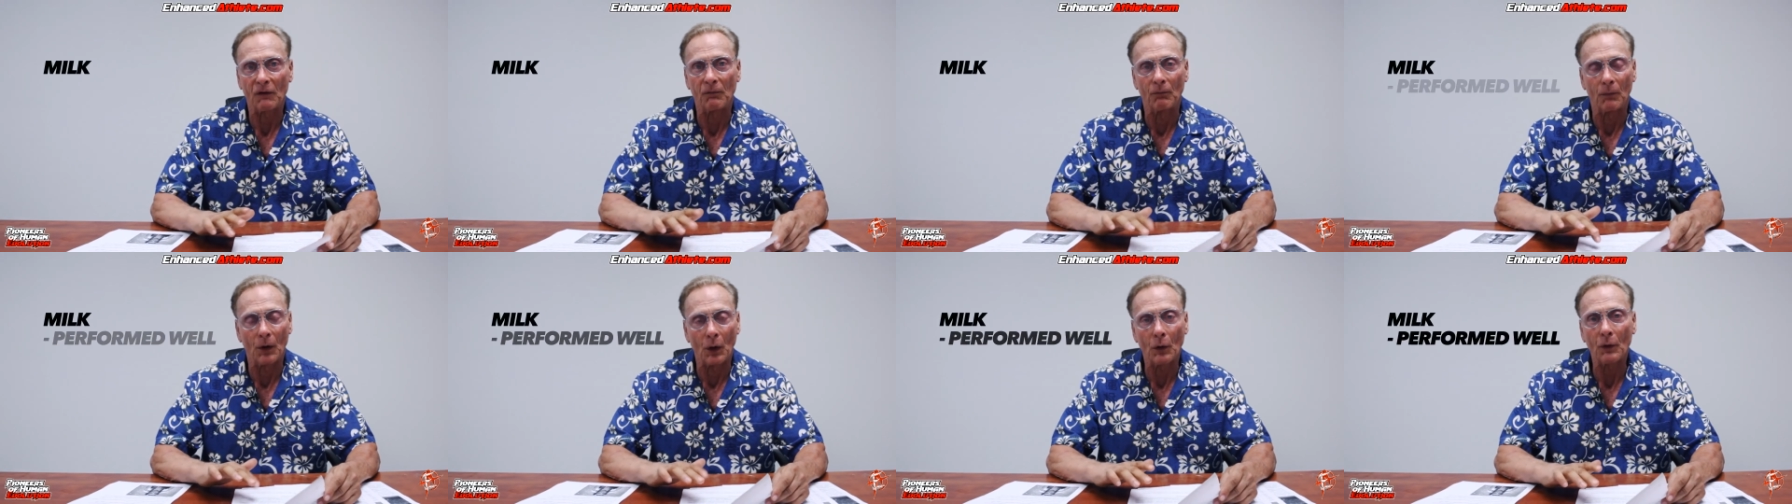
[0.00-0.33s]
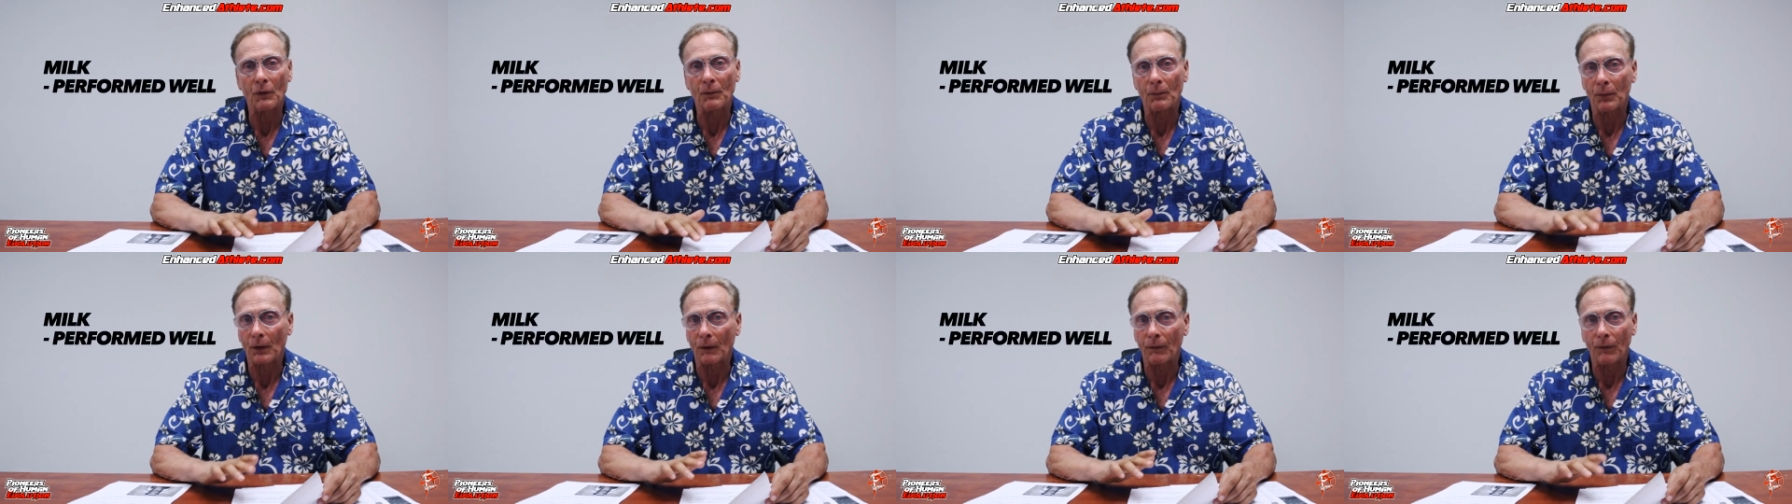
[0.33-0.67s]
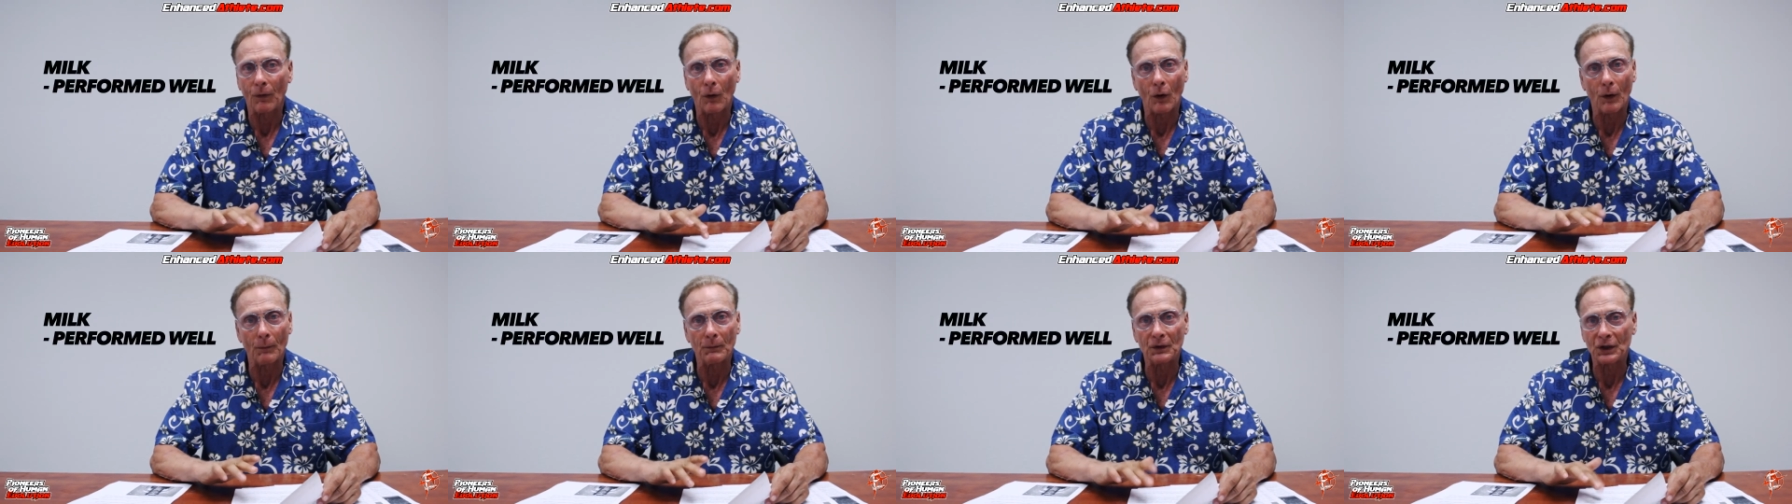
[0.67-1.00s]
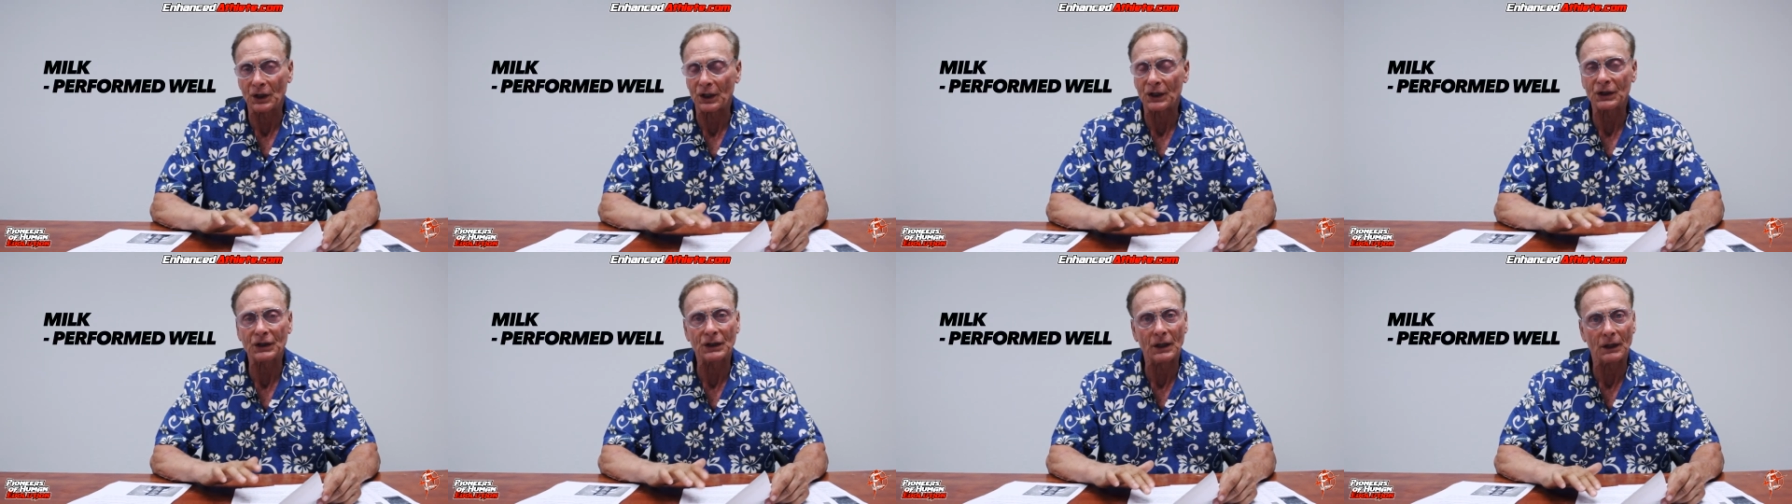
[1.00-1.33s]
both perform
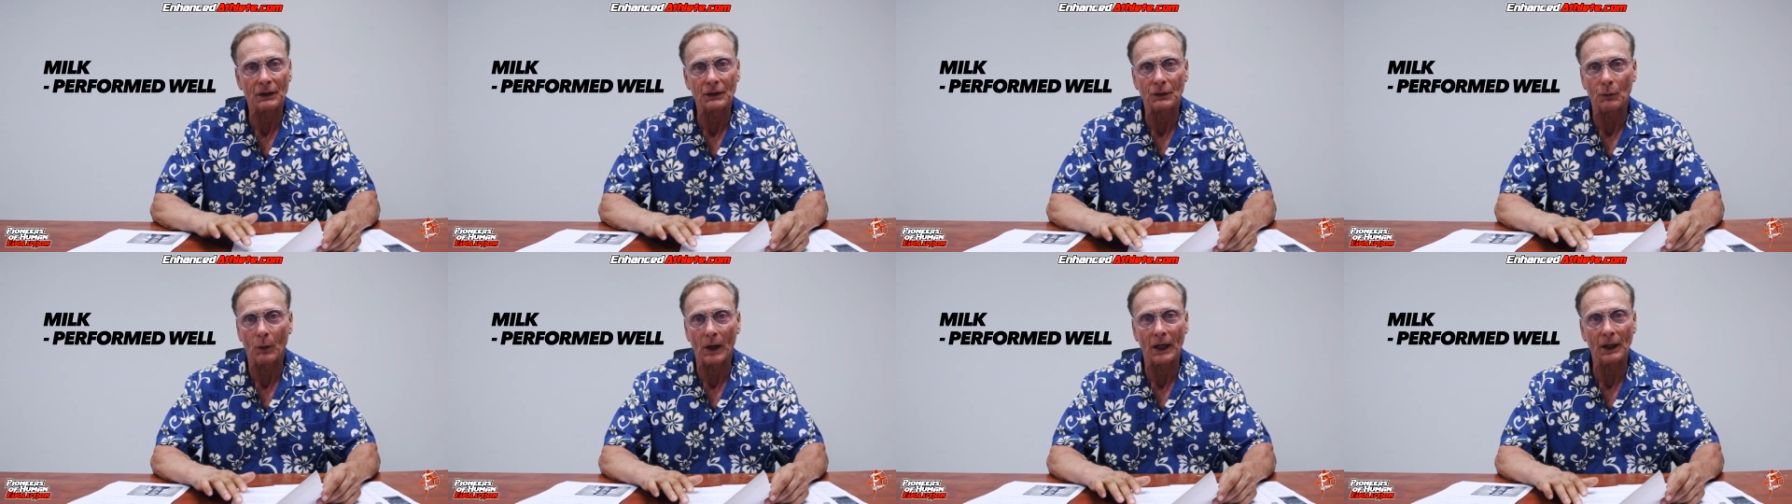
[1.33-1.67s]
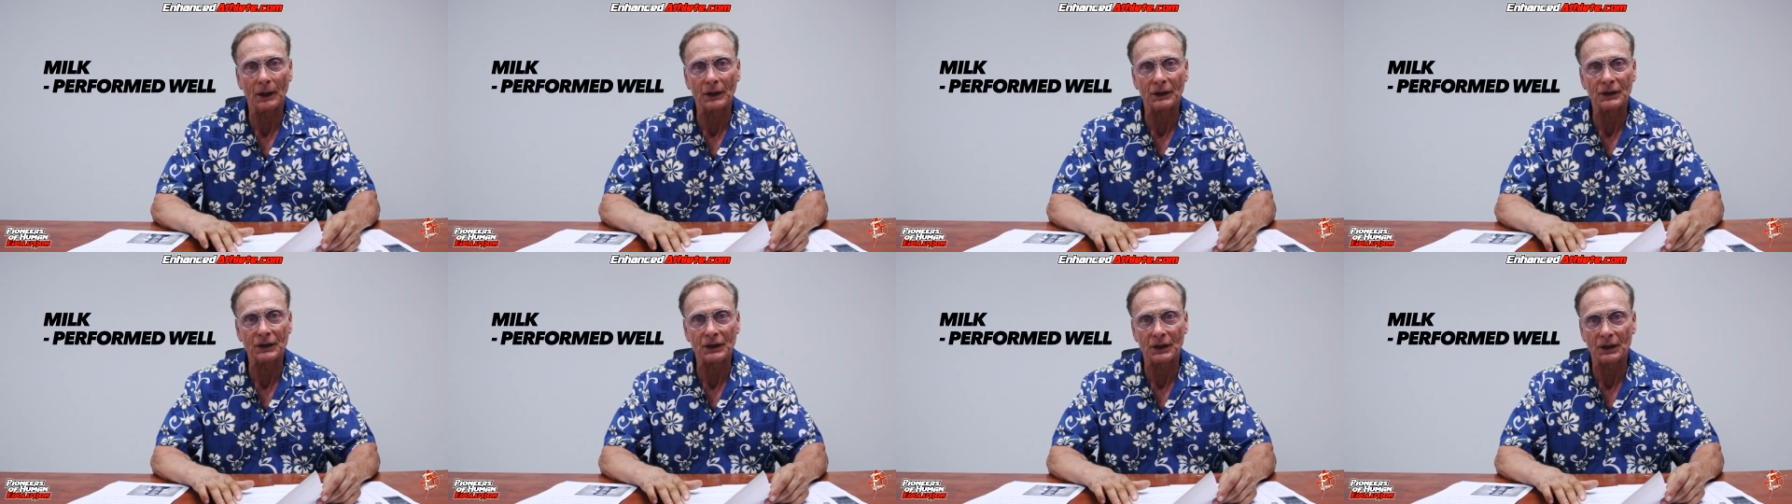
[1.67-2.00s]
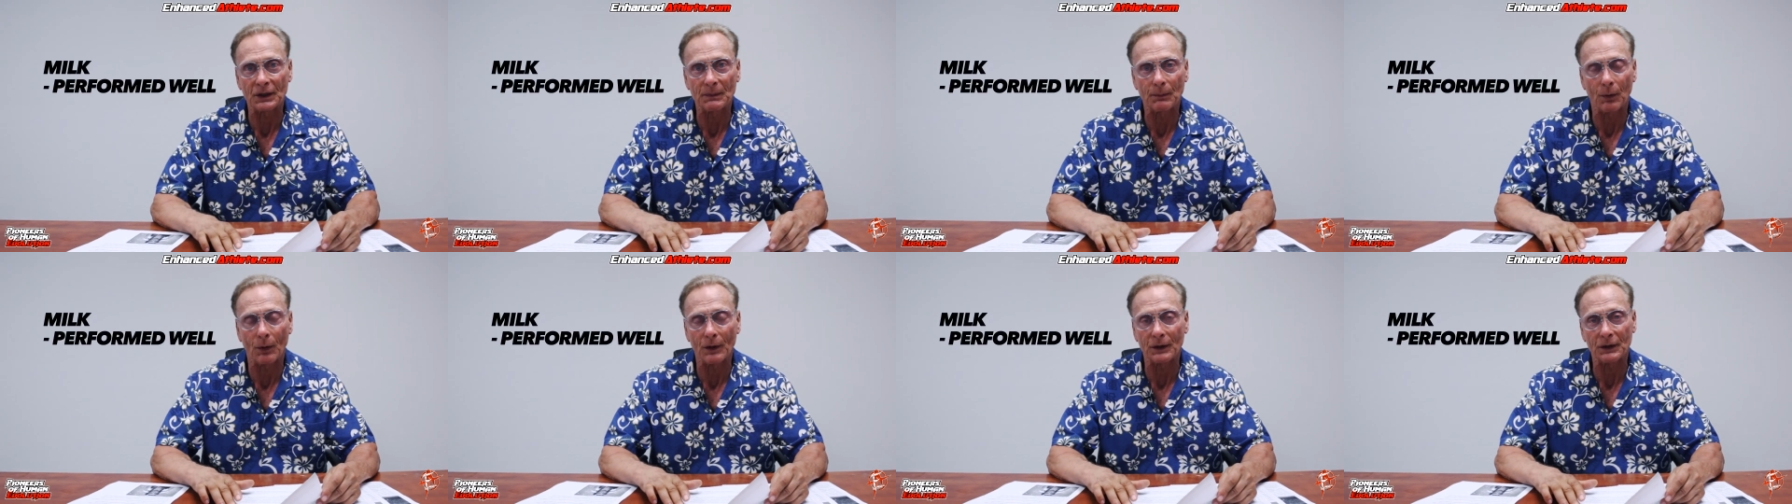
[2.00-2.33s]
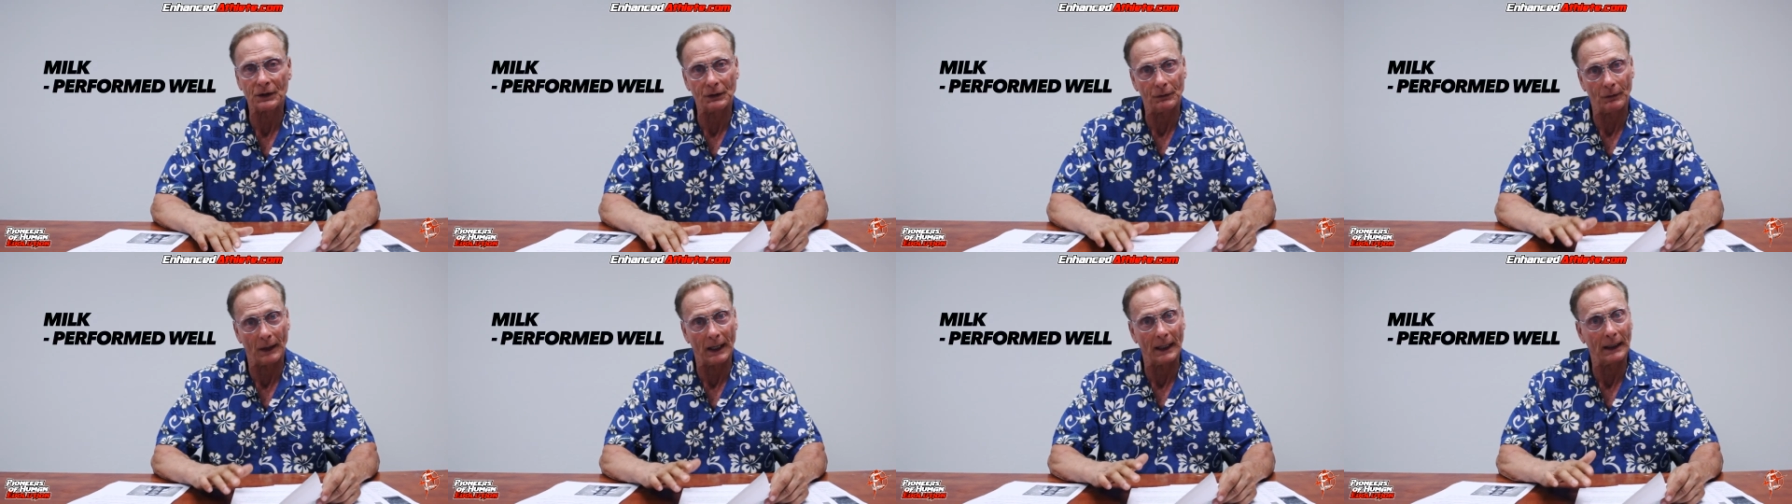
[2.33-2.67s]
just as well as the sports
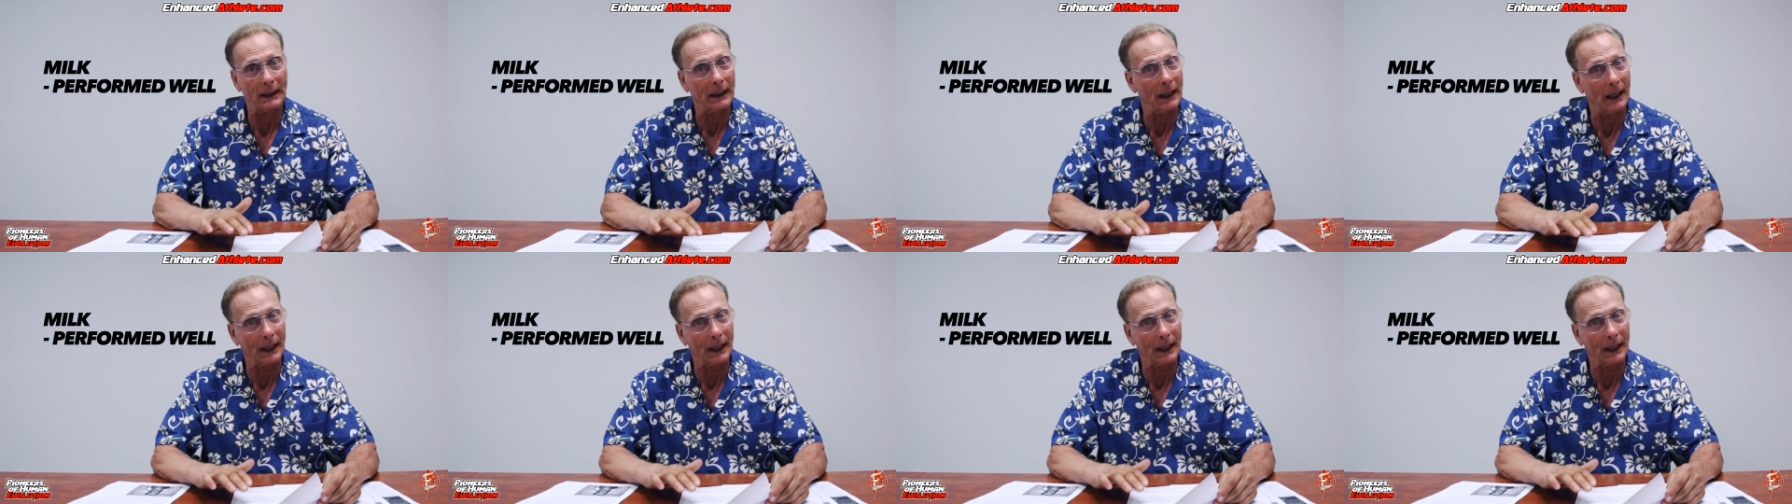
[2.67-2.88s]
drink,